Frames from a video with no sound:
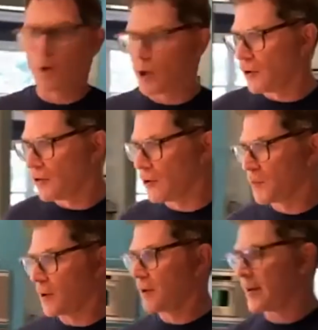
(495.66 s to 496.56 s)
going to do is
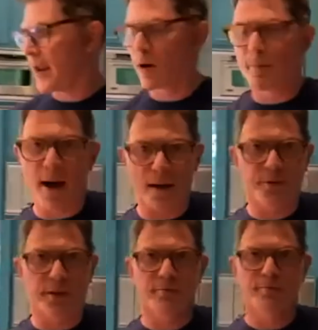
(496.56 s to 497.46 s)
we're going to take our
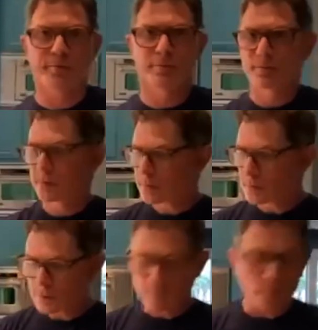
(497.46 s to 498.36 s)
pasta
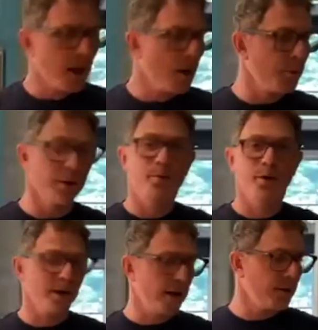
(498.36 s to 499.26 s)
and we're going to put
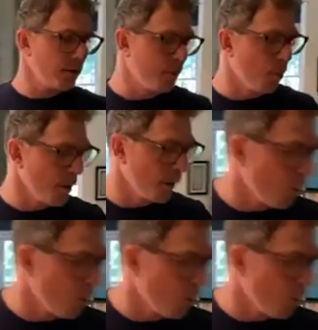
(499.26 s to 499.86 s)
it into the boiling